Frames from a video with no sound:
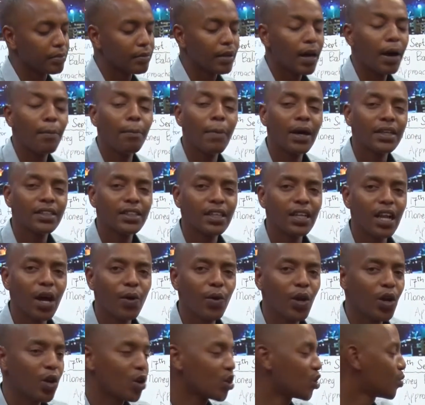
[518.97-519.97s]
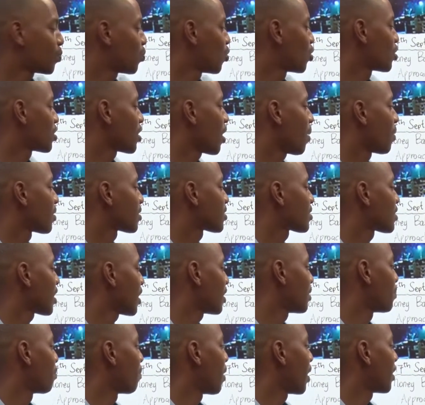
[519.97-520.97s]
A bachelor will not put
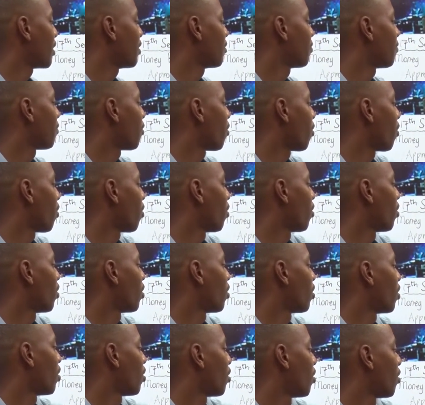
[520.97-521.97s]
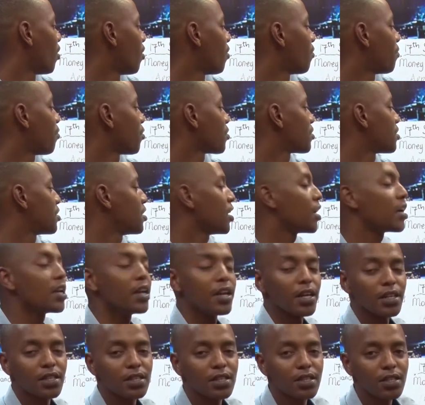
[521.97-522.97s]
outside money for
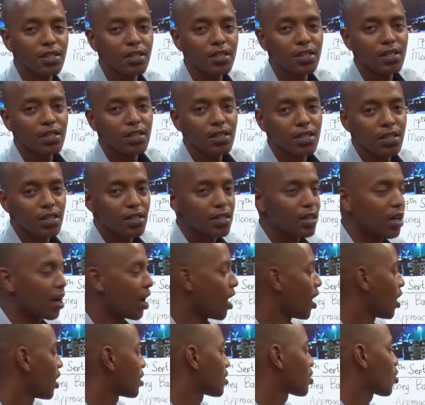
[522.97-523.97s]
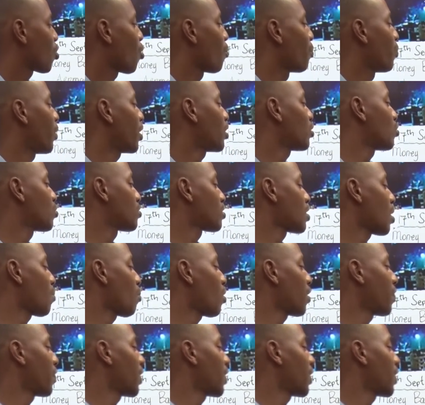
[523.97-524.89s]
sickness as compared to someone